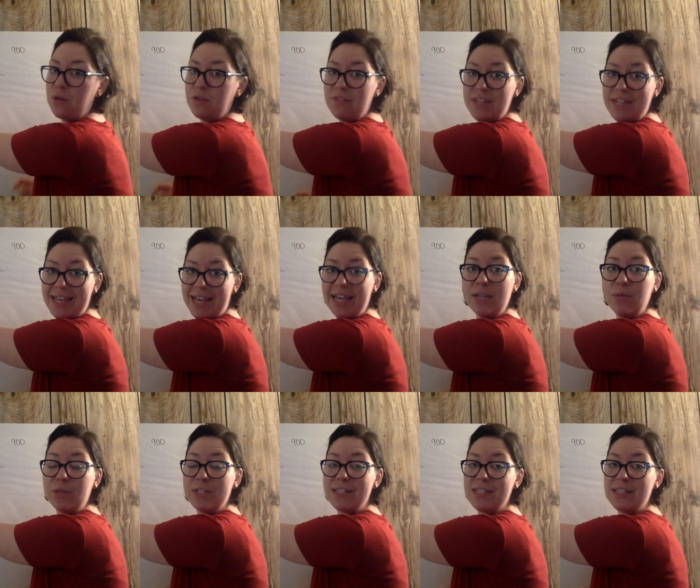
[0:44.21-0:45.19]
of the 9
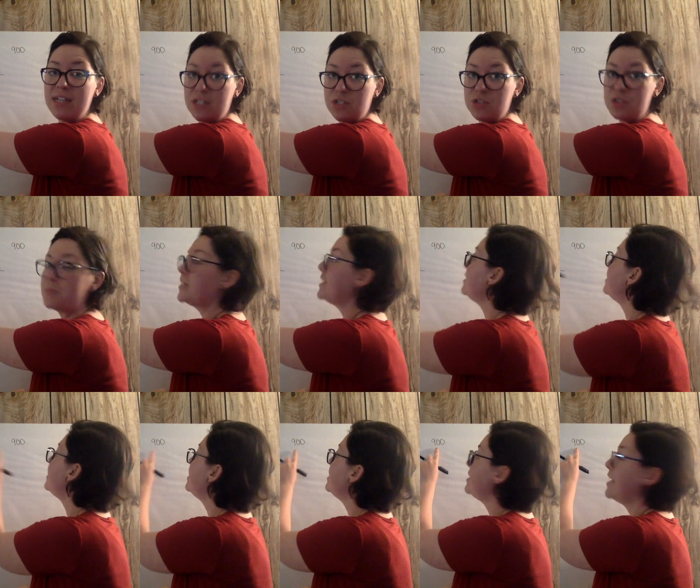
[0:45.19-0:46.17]
when it's in the hundreds place
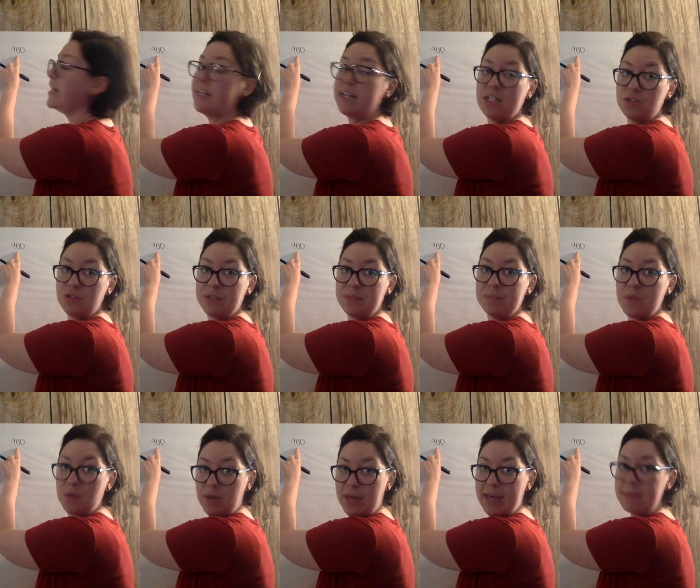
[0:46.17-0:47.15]
is 900,
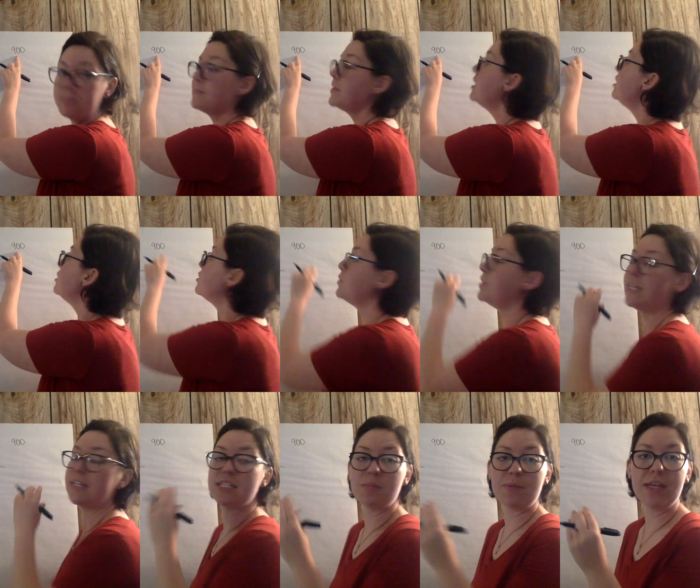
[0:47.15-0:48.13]
okay? So in
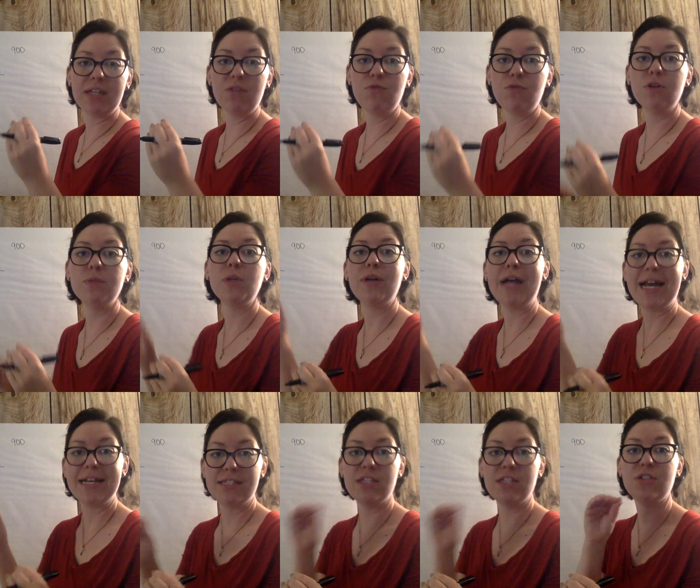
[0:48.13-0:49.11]
expanded form, you're
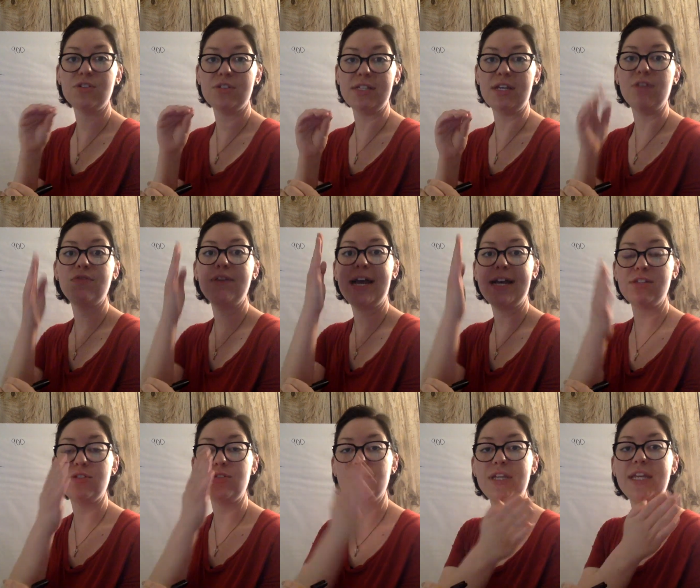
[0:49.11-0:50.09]
asking yourself, as
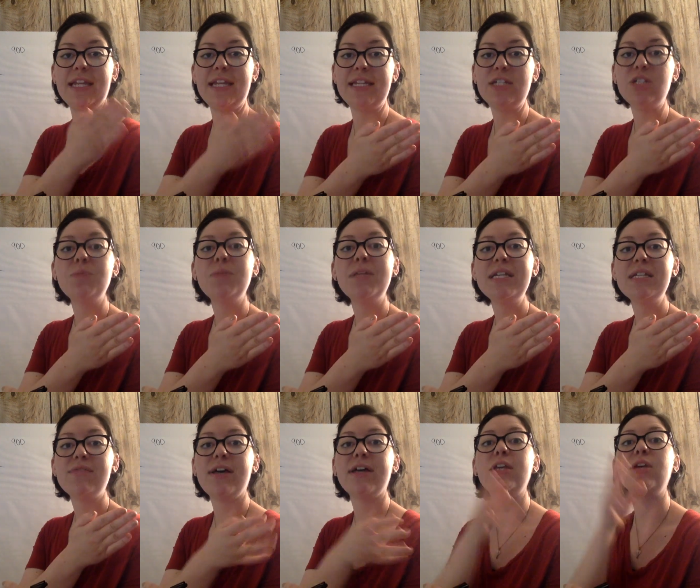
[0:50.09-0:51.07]
you're looking at each place
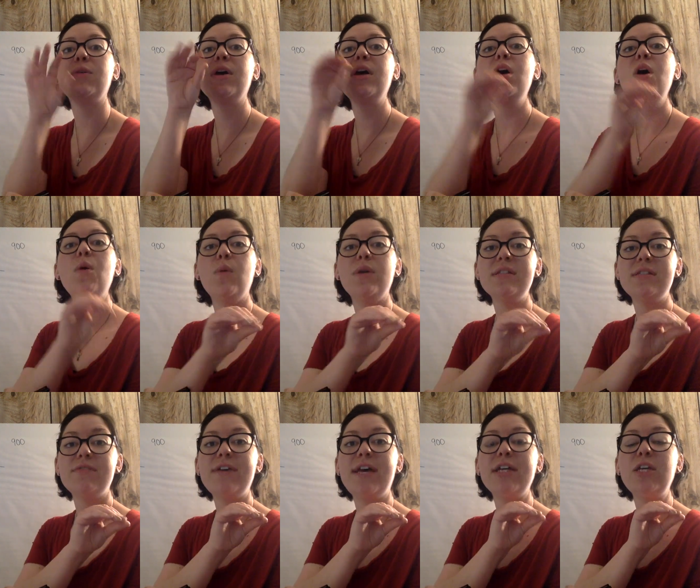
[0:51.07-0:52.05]
value, what is
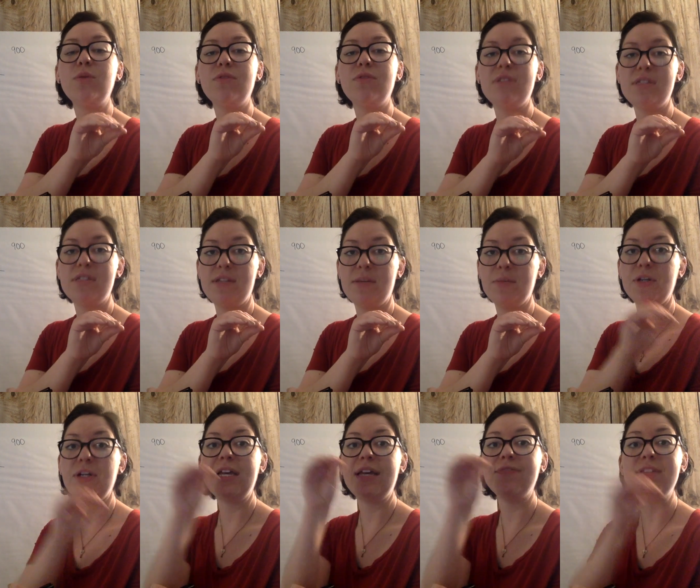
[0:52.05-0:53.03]
the value of this
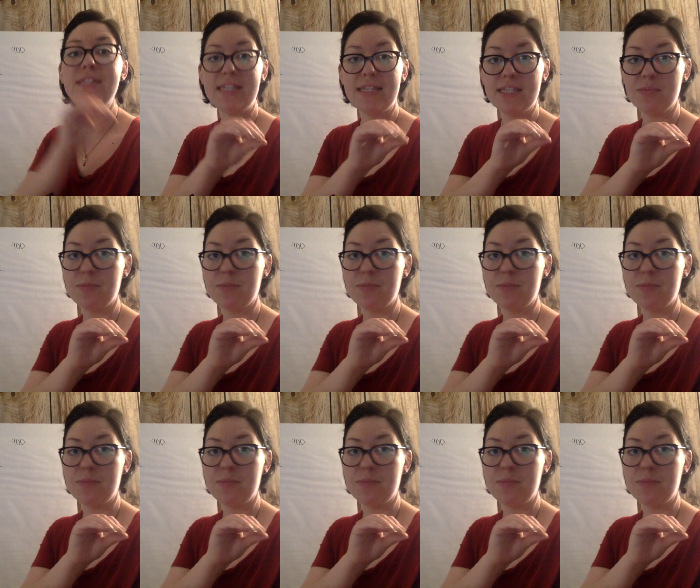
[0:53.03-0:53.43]
number if it's in this